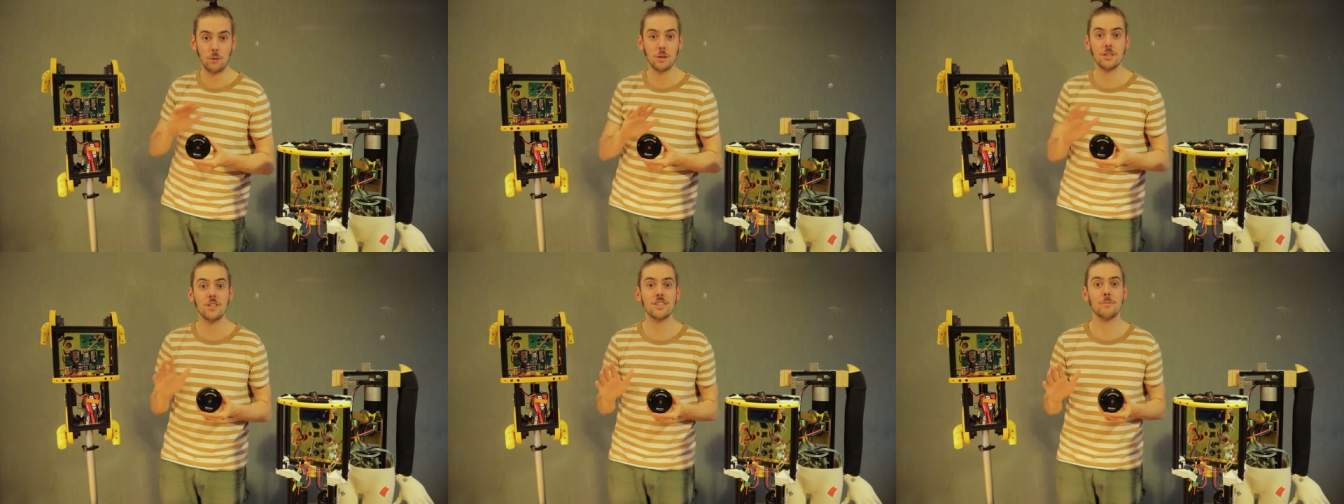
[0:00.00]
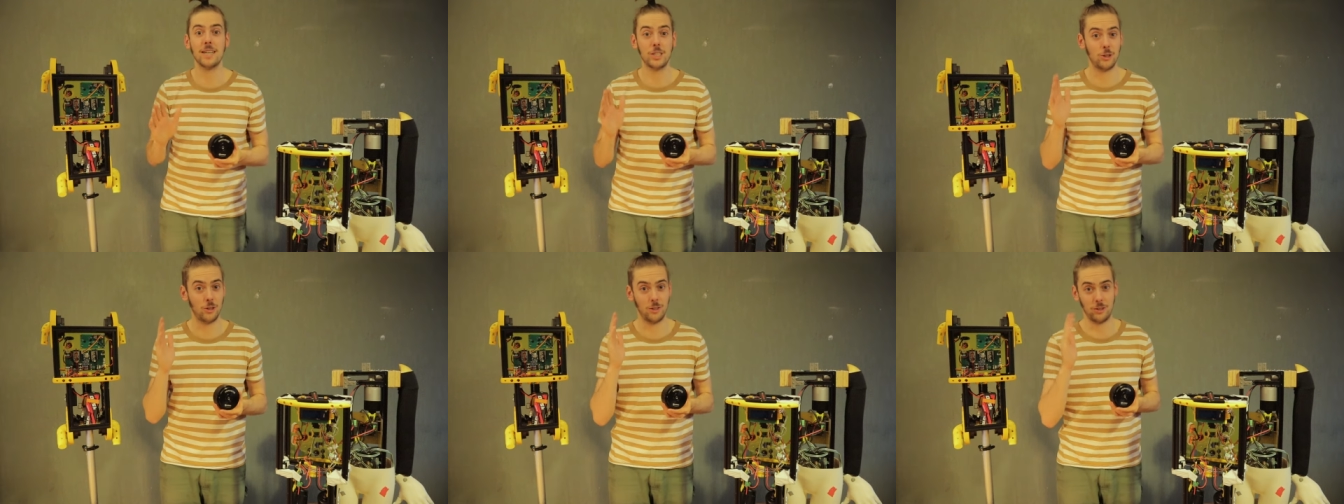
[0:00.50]
and whatnot, make
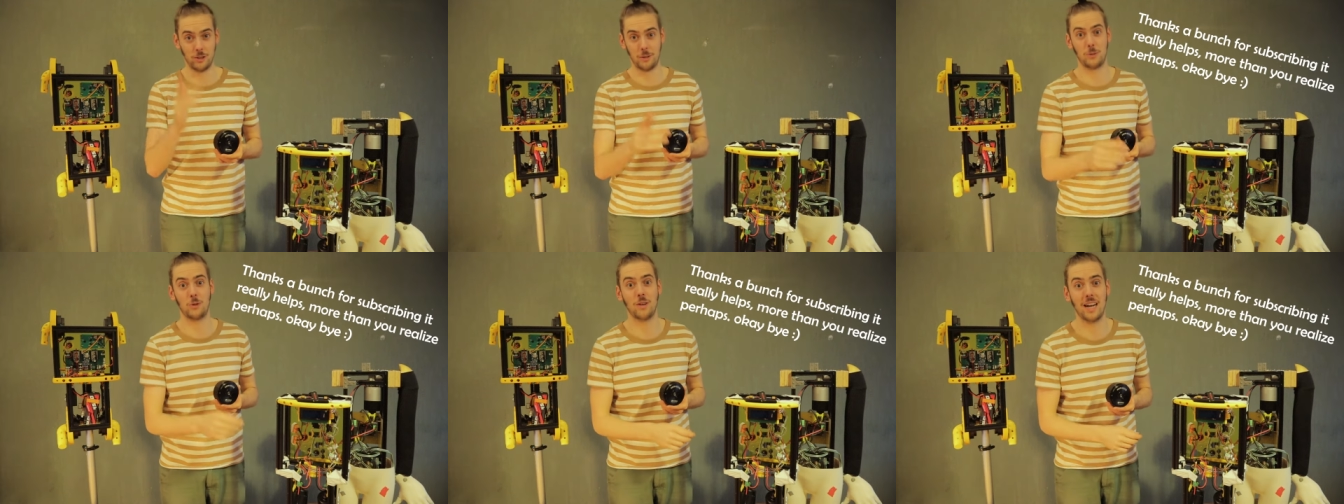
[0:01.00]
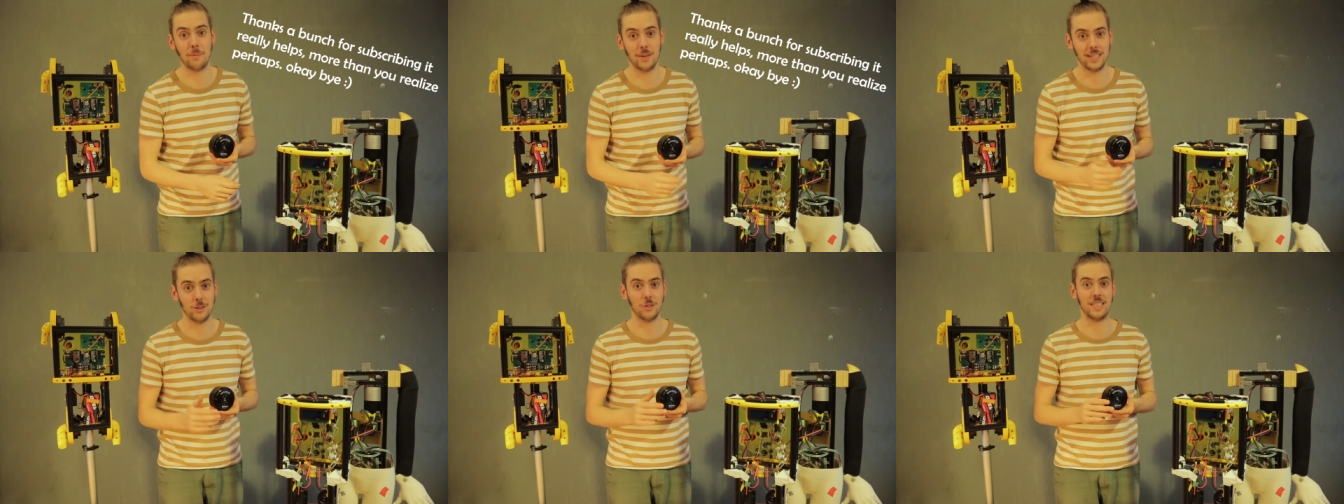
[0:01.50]
sure to subscribe
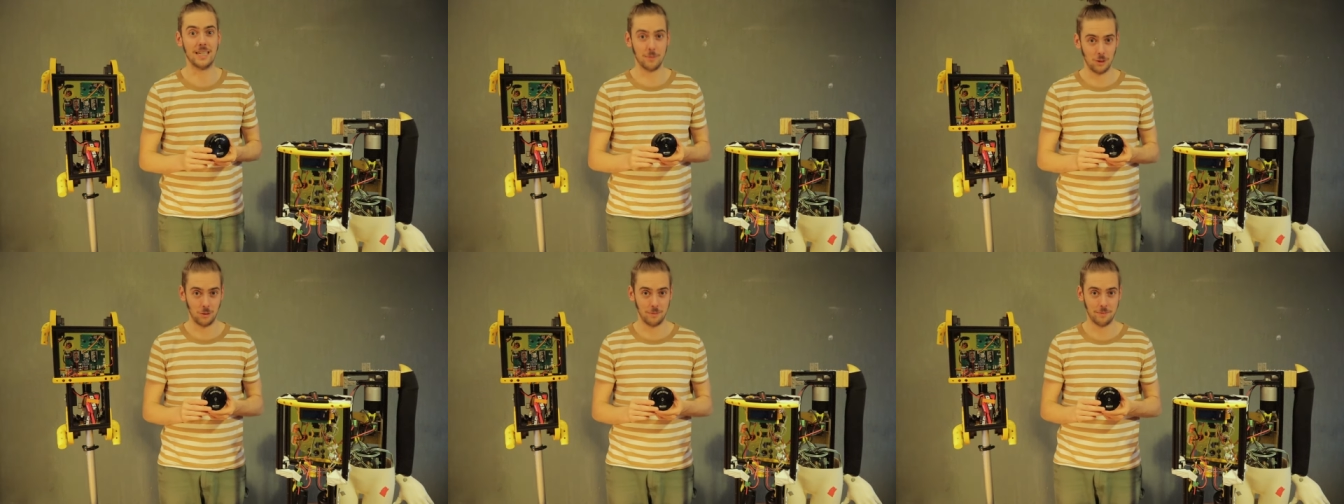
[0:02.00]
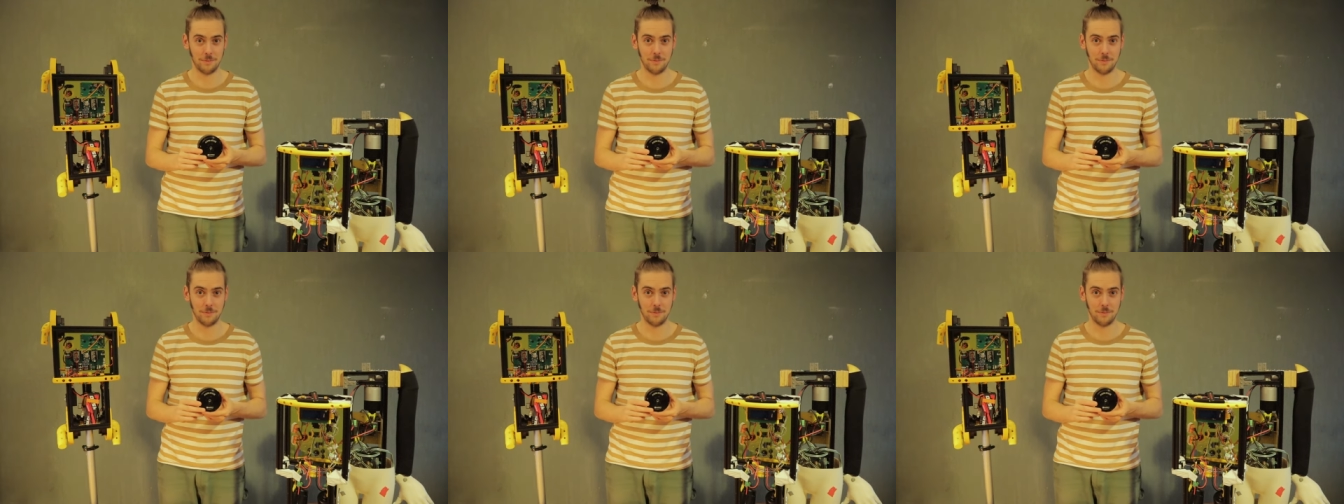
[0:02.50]
and you'll see them all.